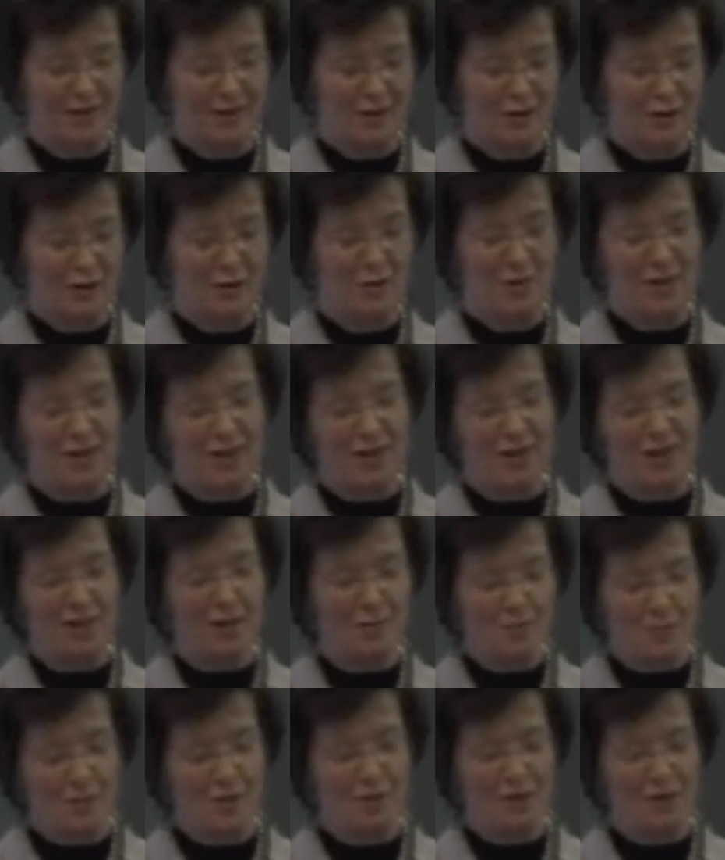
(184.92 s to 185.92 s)
who in her
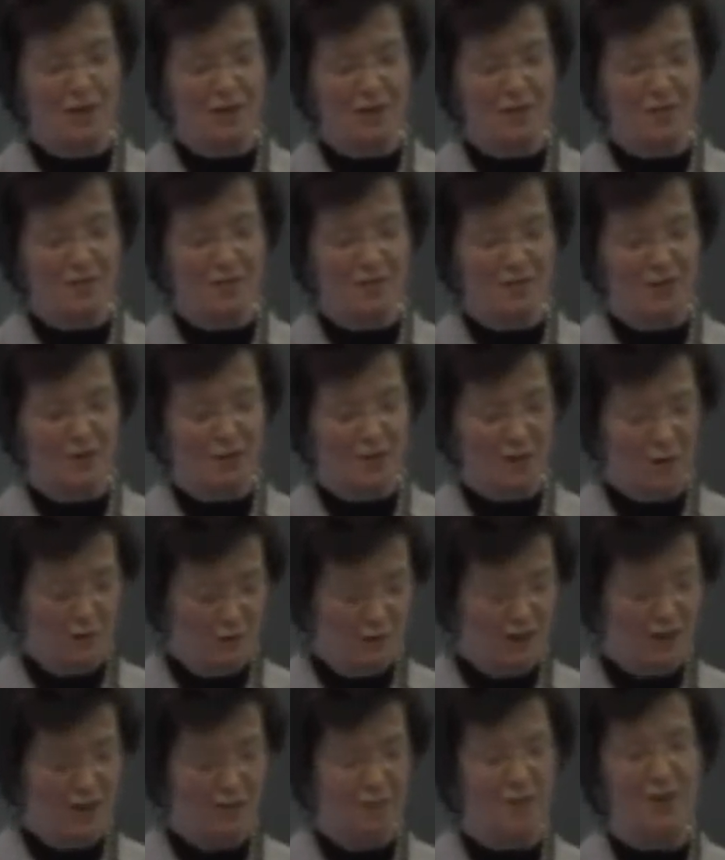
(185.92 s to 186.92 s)
book
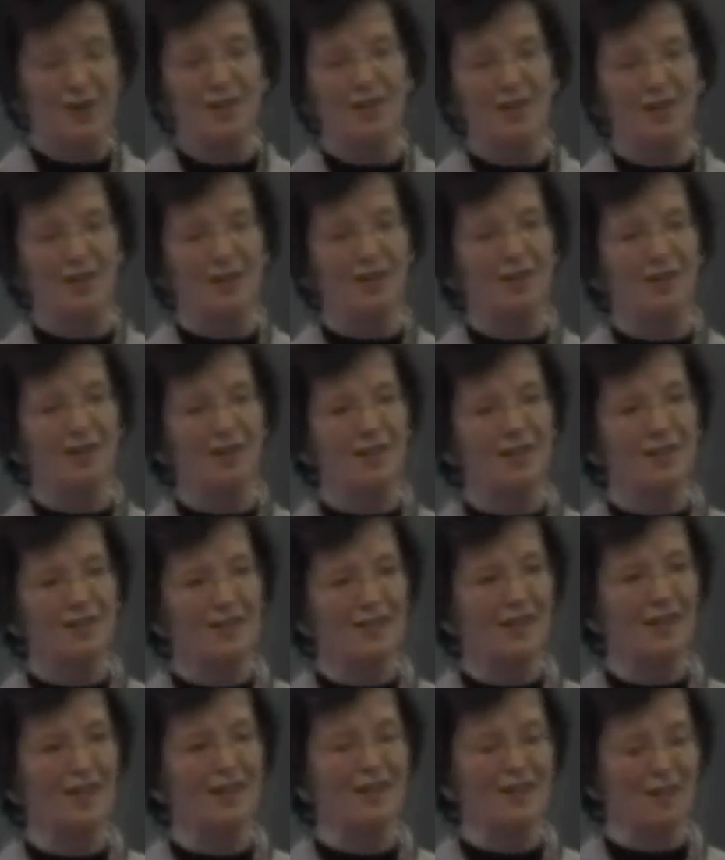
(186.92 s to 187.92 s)
Only One Earth
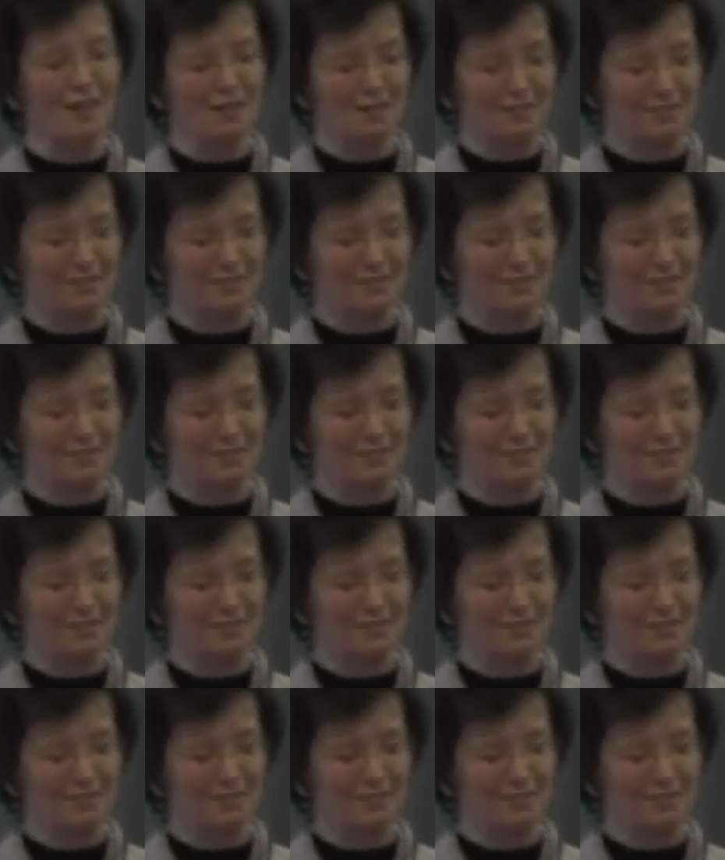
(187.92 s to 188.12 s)
said,